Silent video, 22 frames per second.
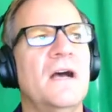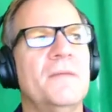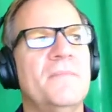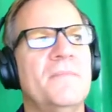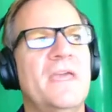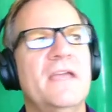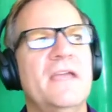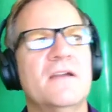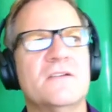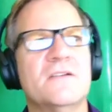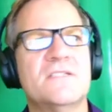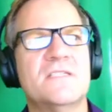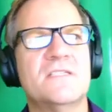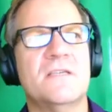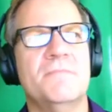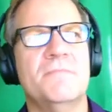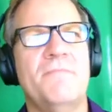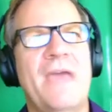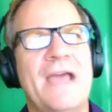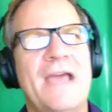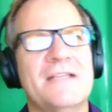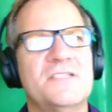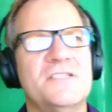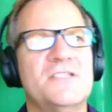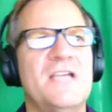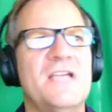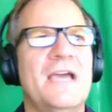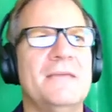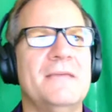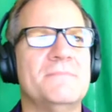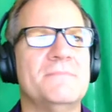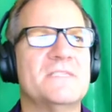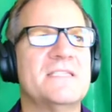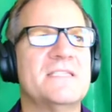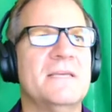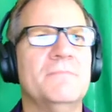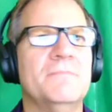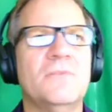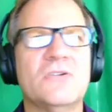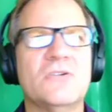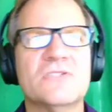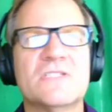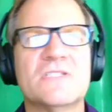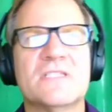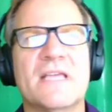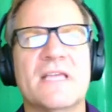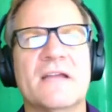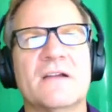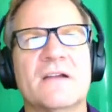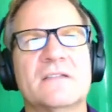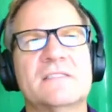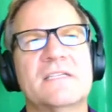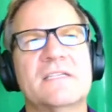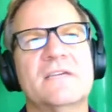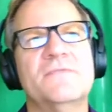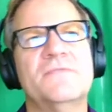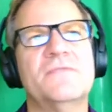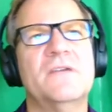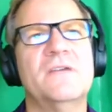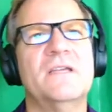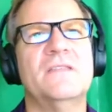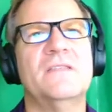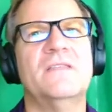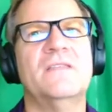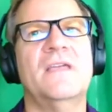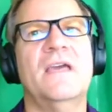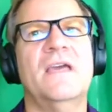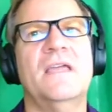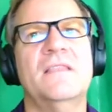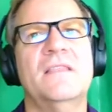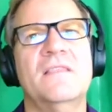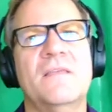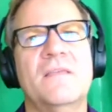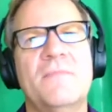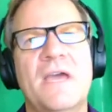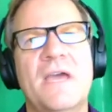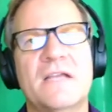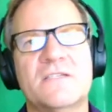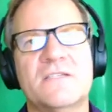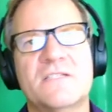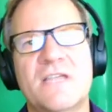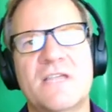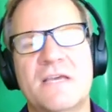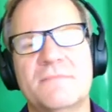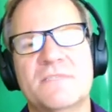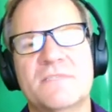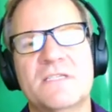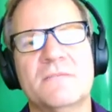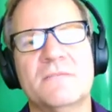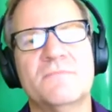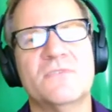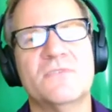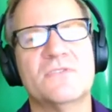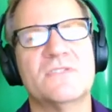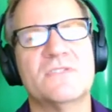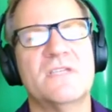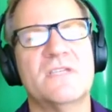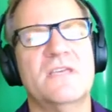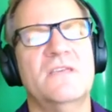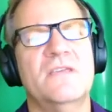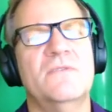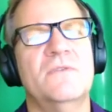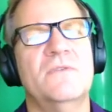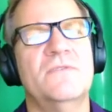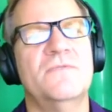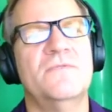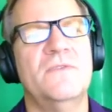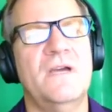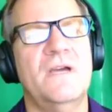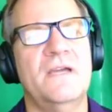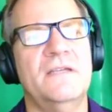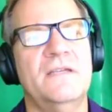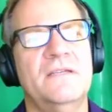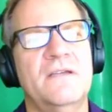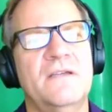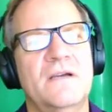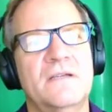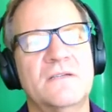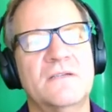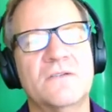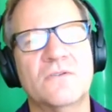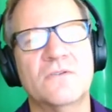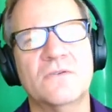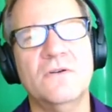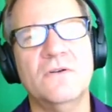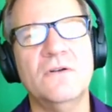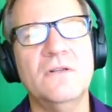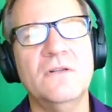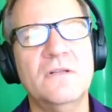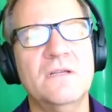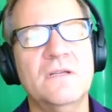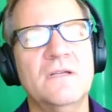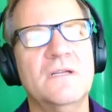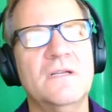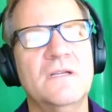Here's some match type symbols. They are different than the match type symbols that you would find on Google.